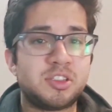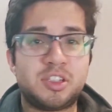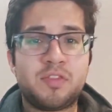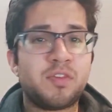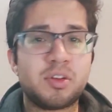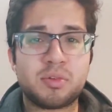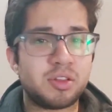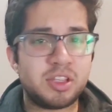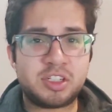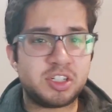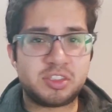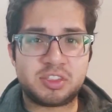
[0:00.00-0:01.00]
different
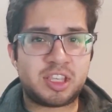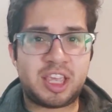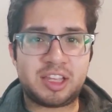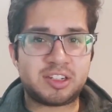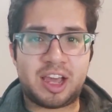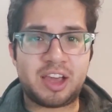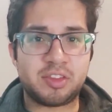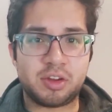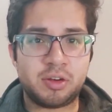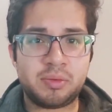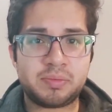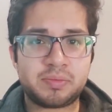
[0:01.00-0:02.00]
religions can't
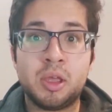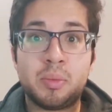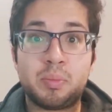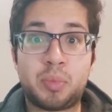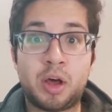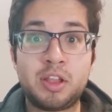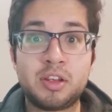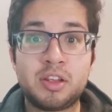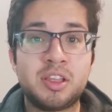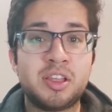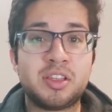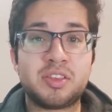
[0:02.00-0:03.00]
either, but
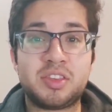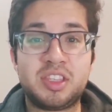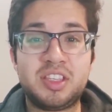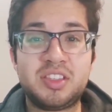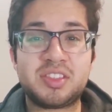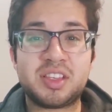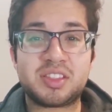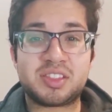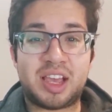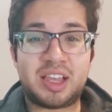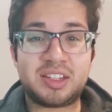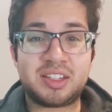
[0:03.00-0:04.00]
these
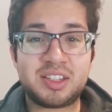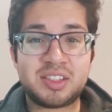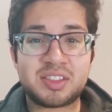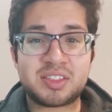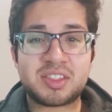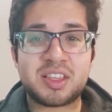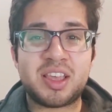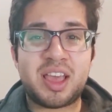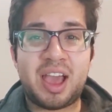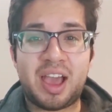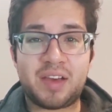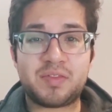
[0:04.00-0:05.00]
scientists
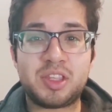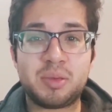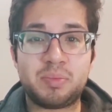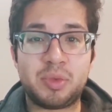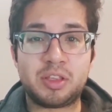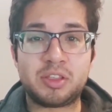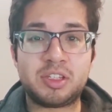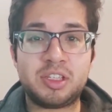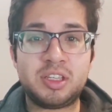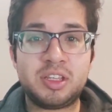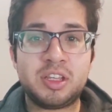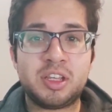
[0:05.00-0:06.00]
have the
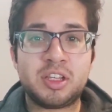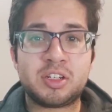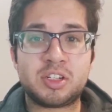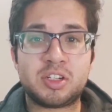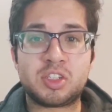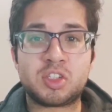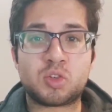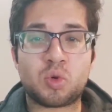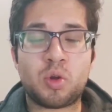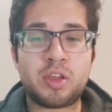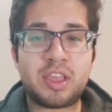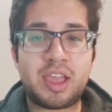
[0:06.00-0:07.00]
ability to
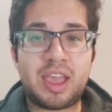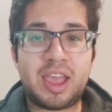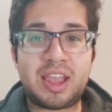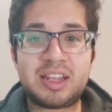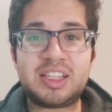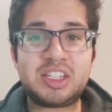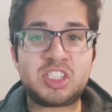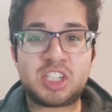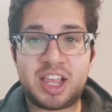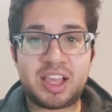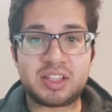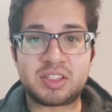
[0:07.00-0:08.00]
destroy any
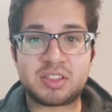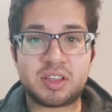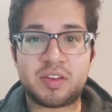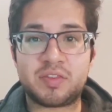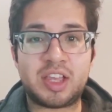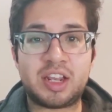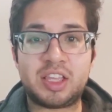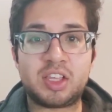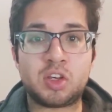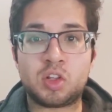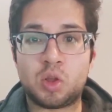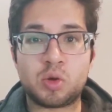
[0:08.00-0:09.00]
chance of getting
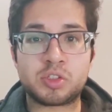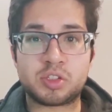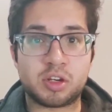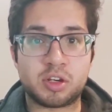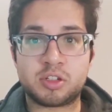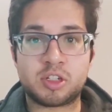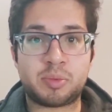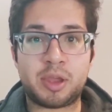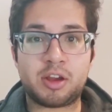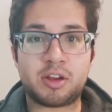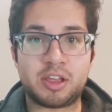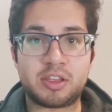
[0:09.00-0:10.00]
closer to
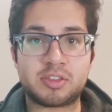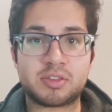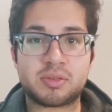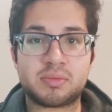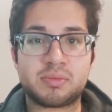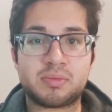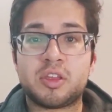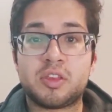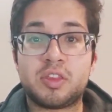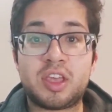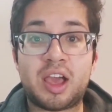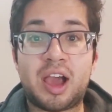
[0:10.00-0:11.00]
paradise.
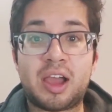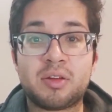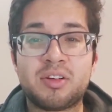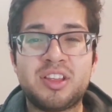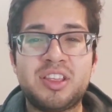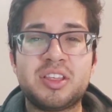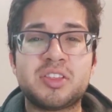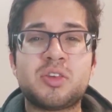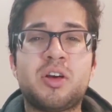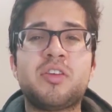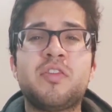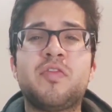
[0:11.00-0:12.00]
The irony is
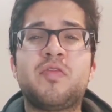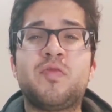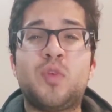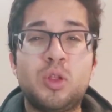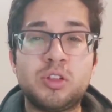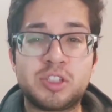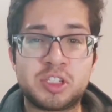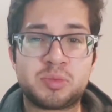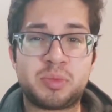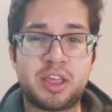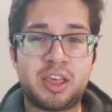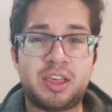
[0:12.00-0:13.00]
on full
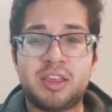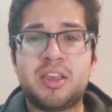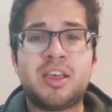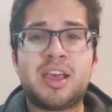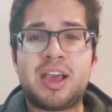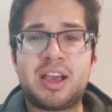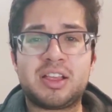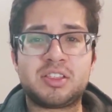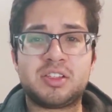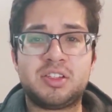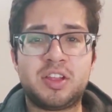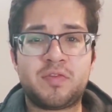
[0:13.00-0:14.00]
display as
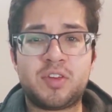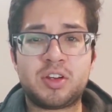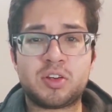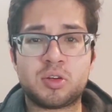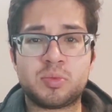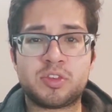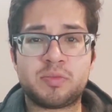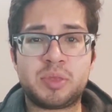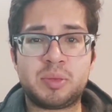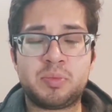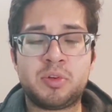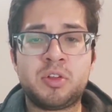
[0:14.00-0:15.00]
different groups of
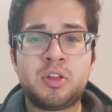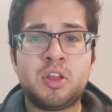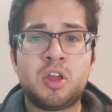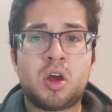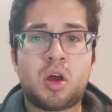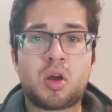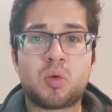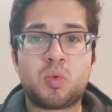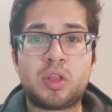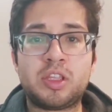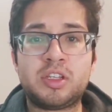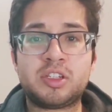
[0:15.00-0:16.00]
people are
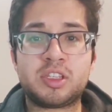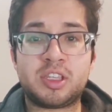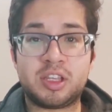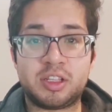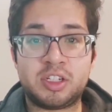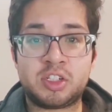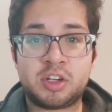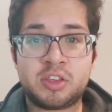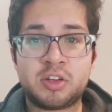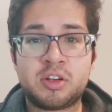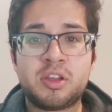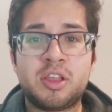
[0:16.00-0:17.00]
willing to kill each
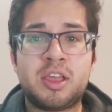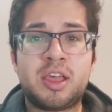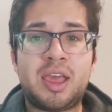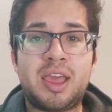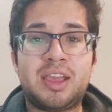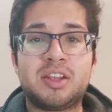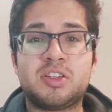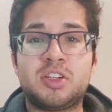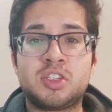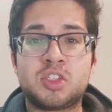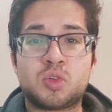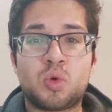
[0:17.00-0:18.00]
other and
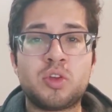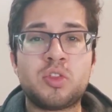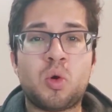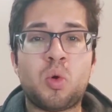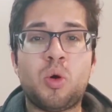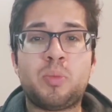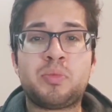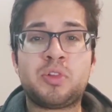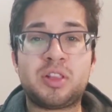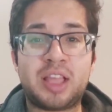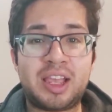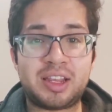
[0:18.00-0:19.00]
destroy the whole
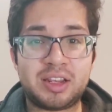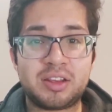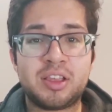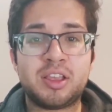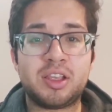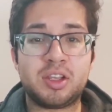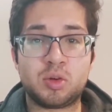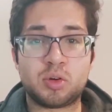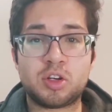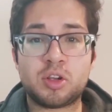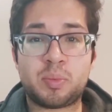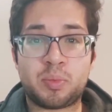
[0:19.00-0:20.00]
planet in
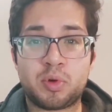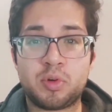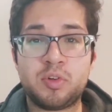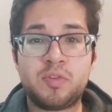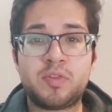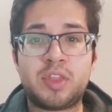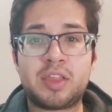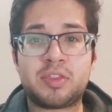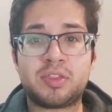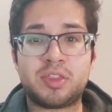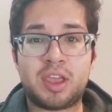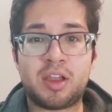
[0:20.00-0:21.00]
order to prove that
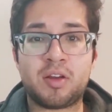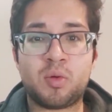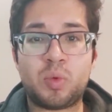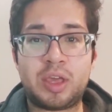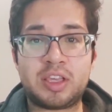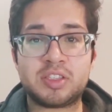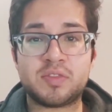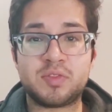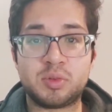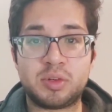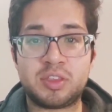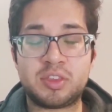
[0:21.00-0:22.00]
their ways of
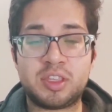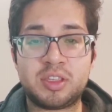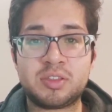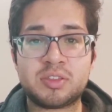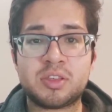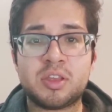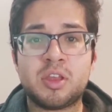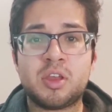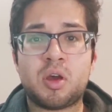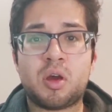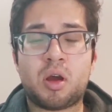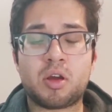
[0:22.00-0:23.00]
doing things
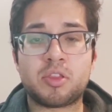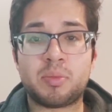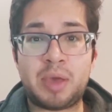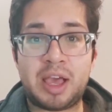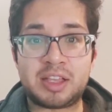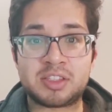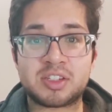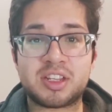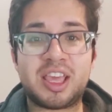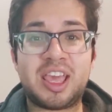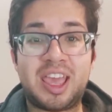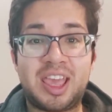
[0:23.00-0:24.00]
are the best
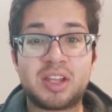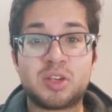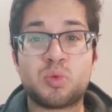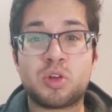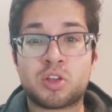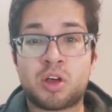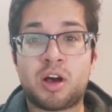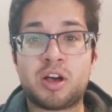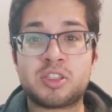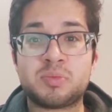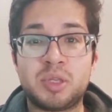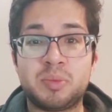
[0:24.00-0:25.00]
and will
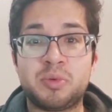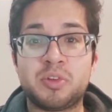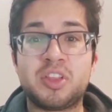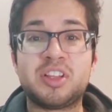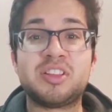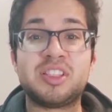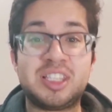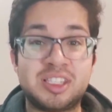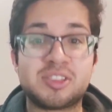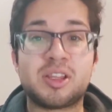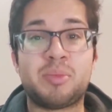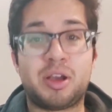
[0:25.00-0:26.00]
cause people the
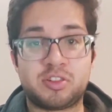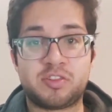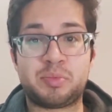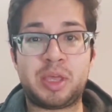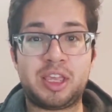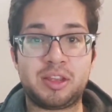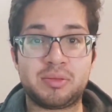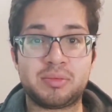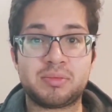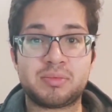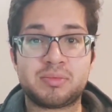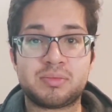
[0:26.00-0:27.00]
least amount of pain.
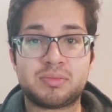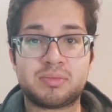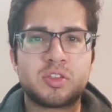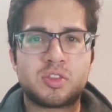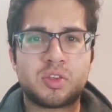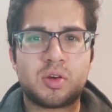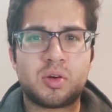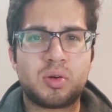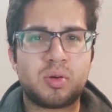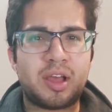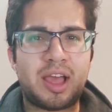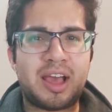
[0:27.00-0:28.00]

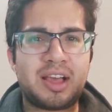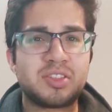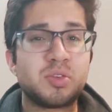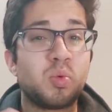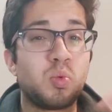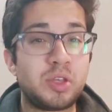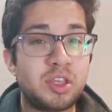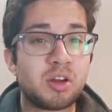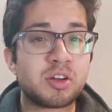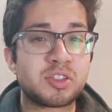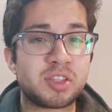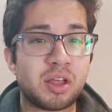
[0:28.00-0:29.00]
So, as we
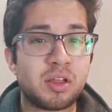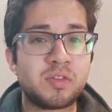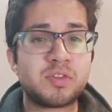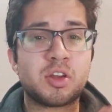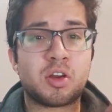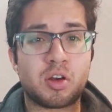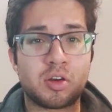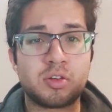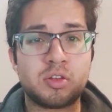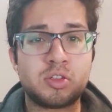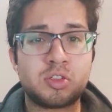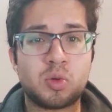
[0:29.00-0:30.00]
ourselves
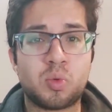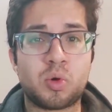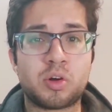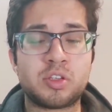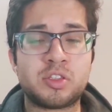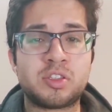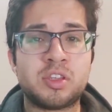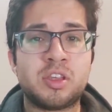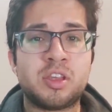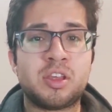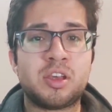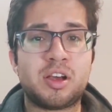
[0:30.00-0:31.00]
hurtle towards
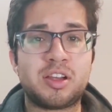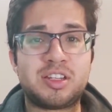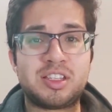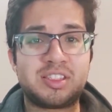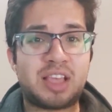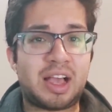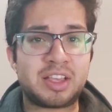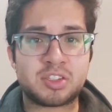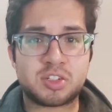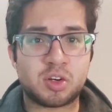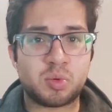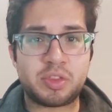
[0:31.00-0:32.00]
a
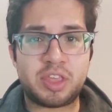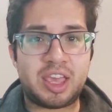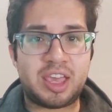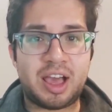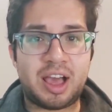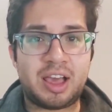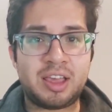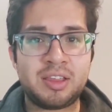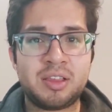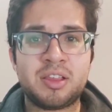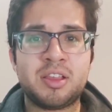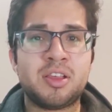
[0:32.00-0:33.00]
disaster with AI,
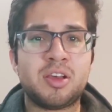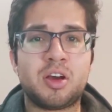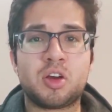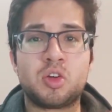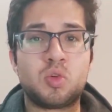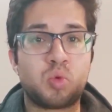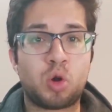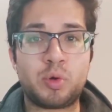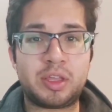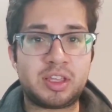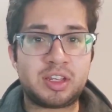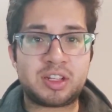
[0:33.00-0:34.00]
a
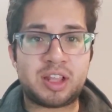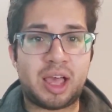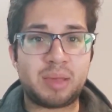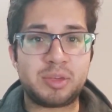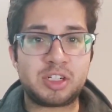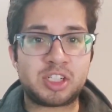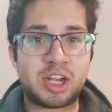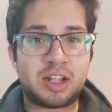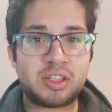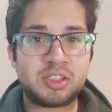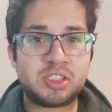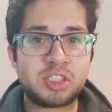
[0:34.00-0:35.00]
growing climate
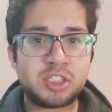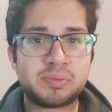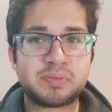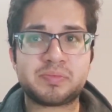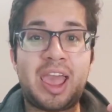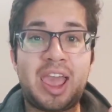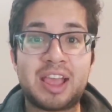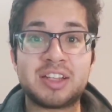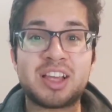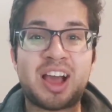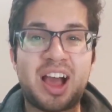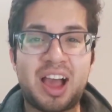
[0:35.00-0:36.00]
challenge, and
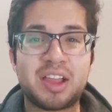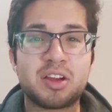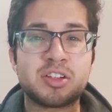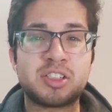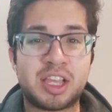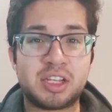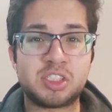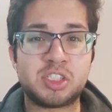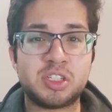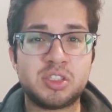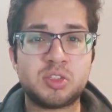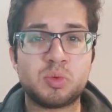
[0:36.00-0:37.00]
higher
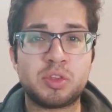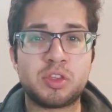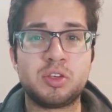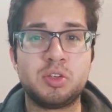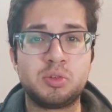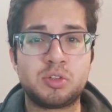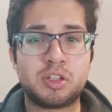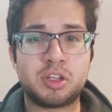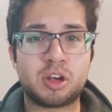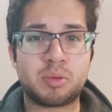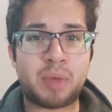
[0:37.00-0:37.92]
tensions with nuclear